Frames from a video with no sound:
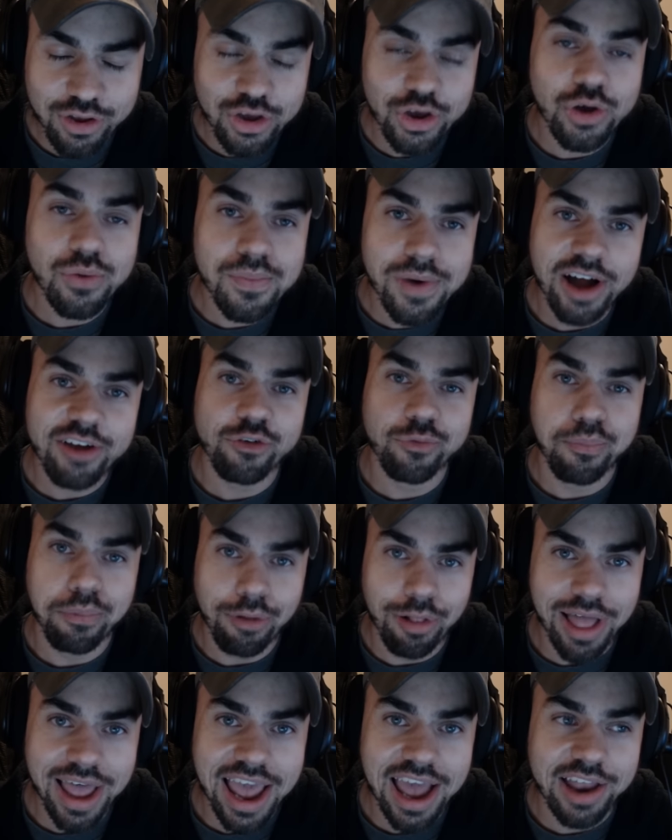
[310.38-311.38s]
too much
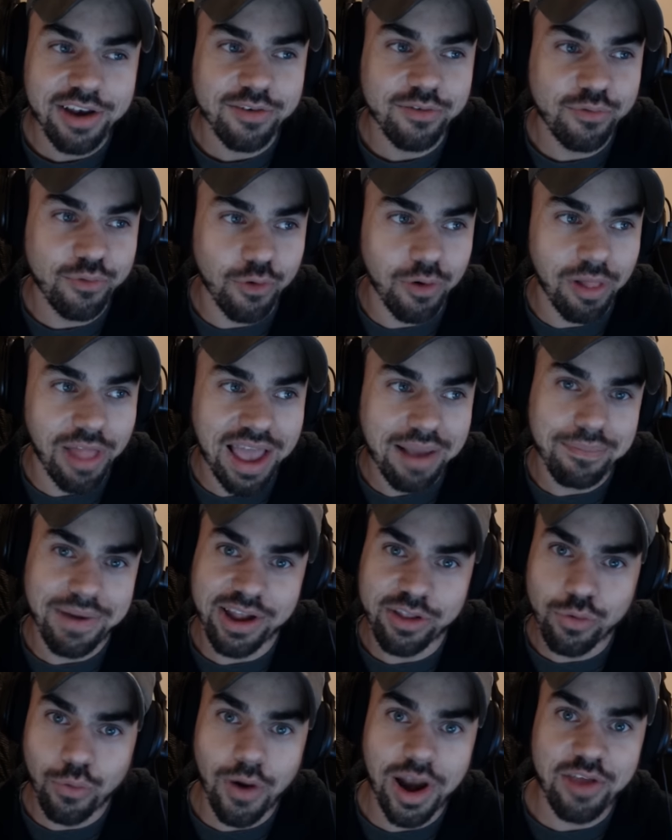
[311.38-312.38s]
planned for like my
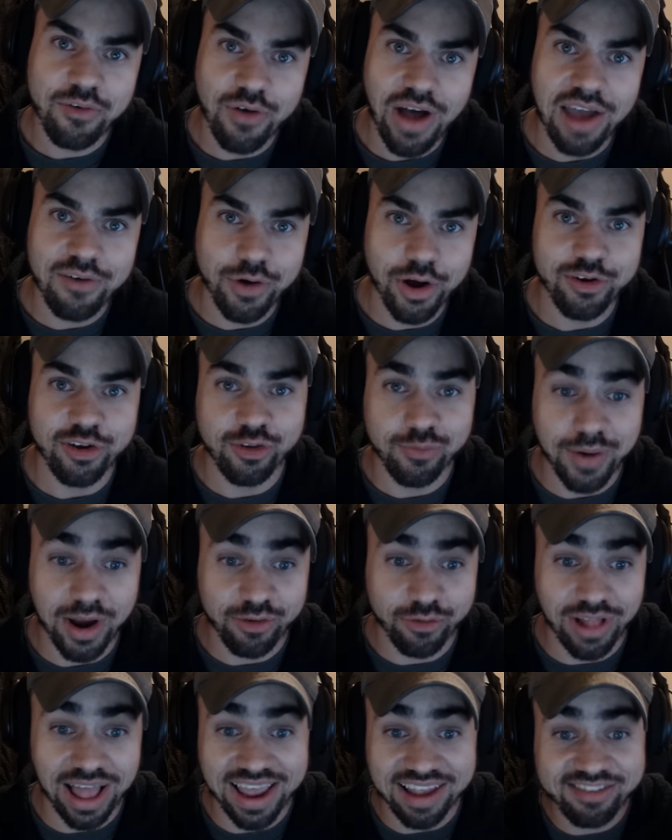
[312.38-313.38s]
2500
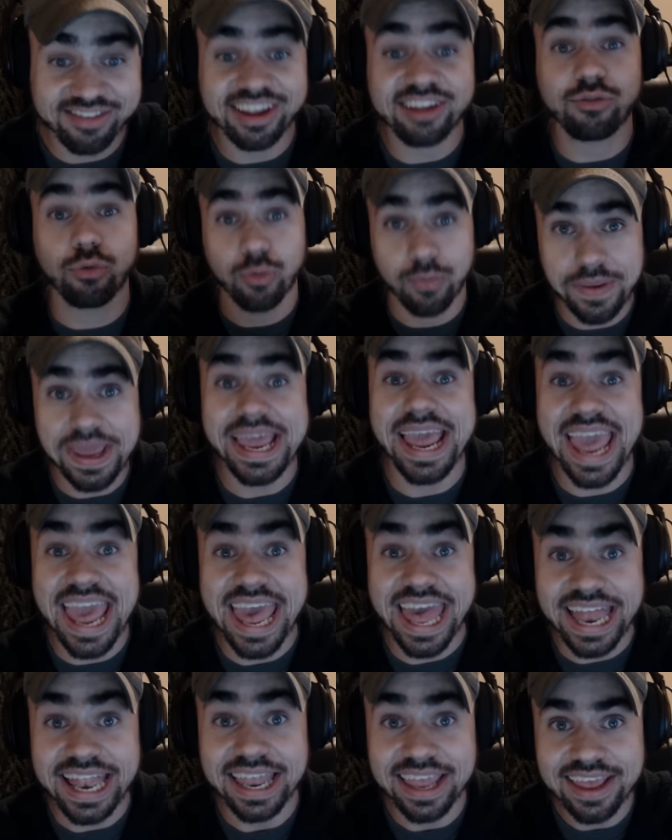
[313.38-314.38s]
special. I guess this would be
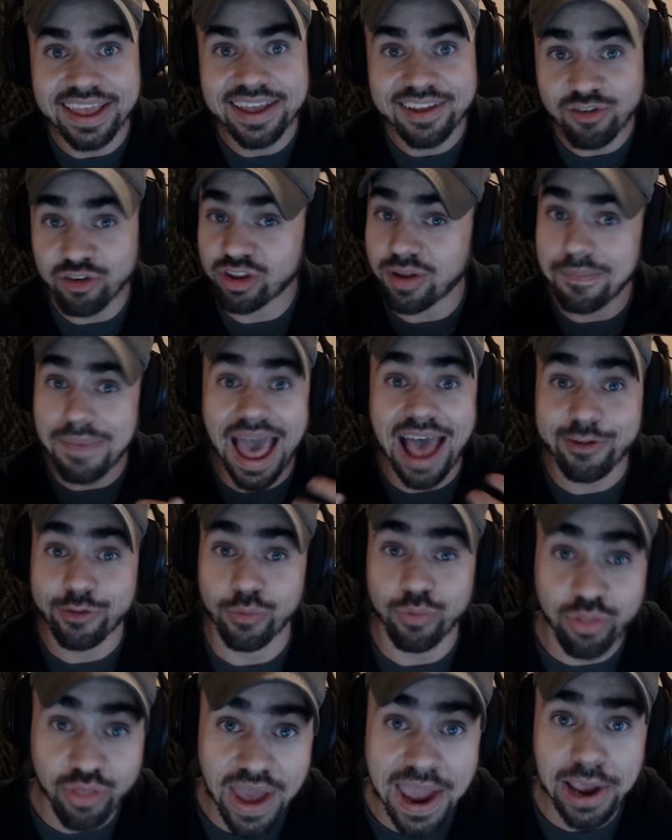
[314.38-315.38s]
it. Just a
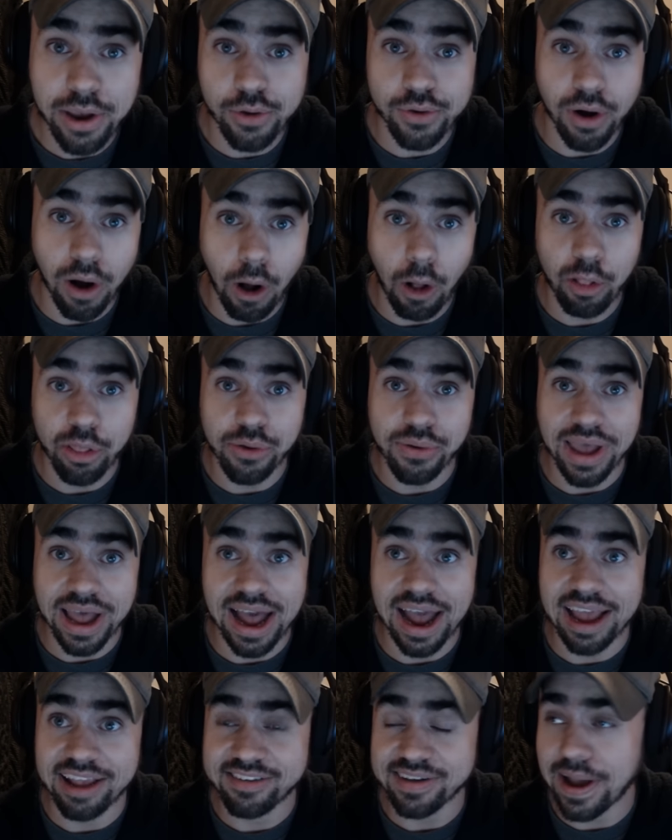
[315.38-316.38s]
massive thank you to all of you
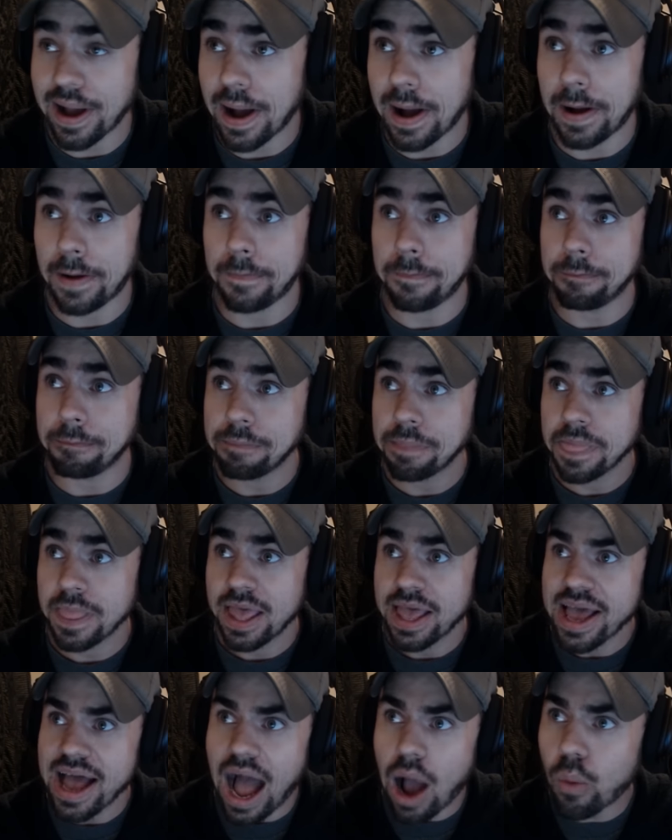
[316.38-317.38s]
guys. Um,
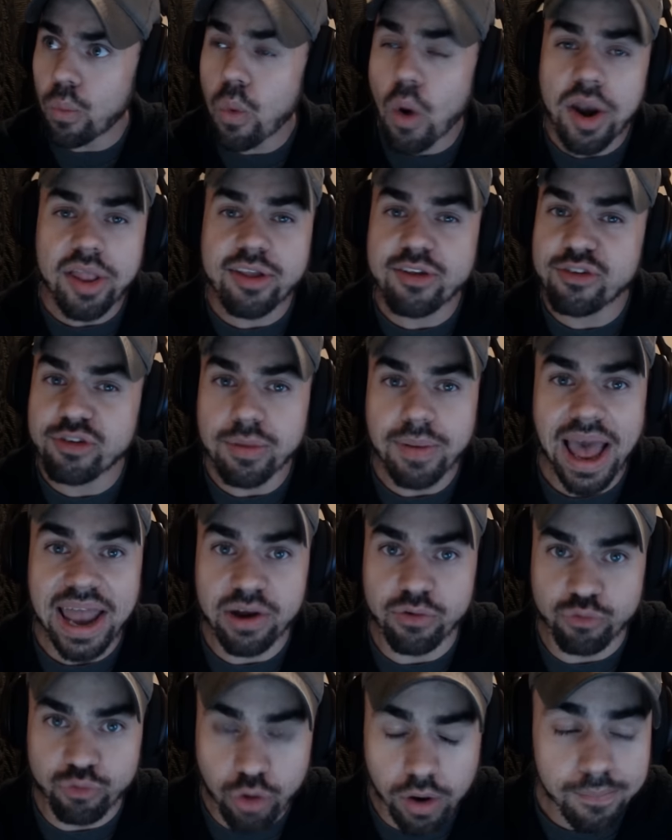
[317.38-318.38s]
I wanted to do some kind
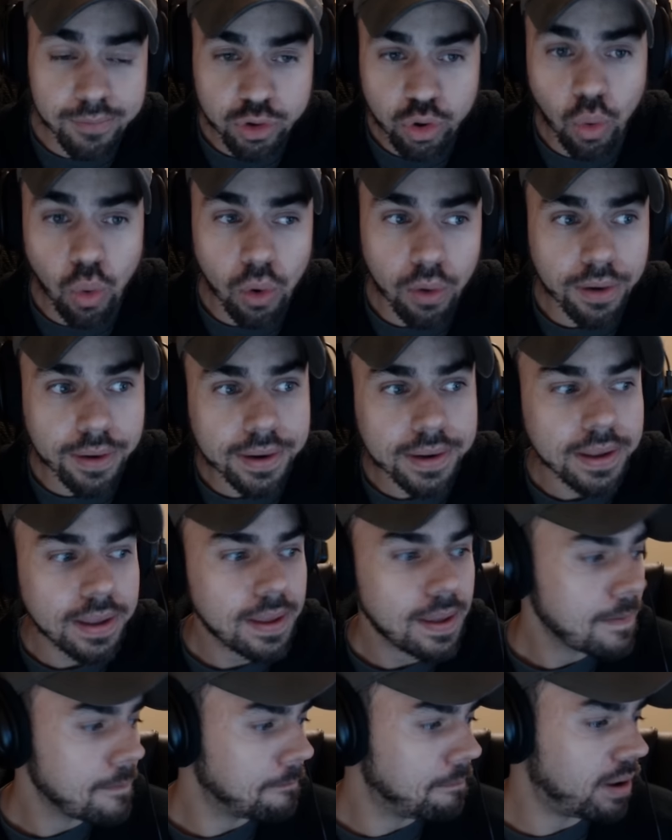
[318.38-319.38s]
of room tour,
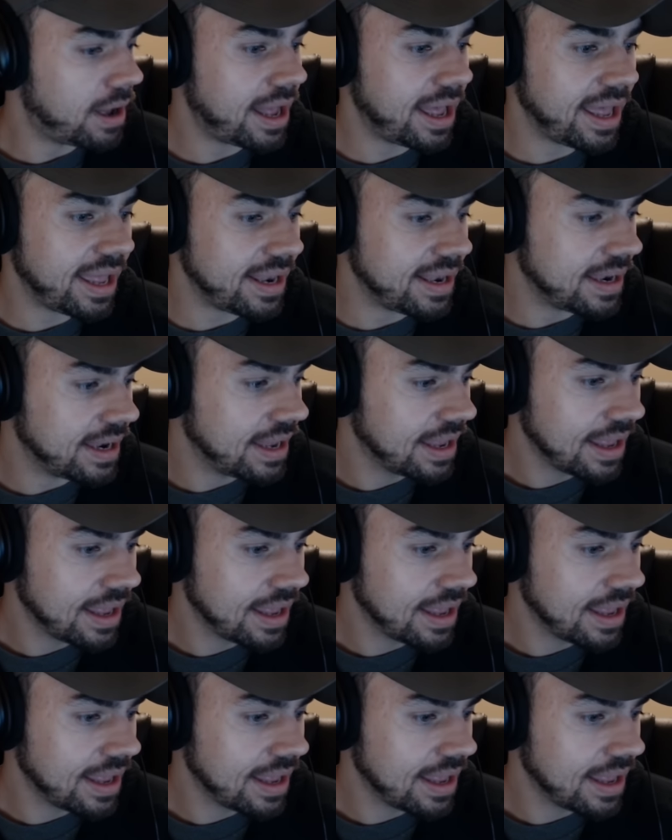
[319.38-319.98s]
but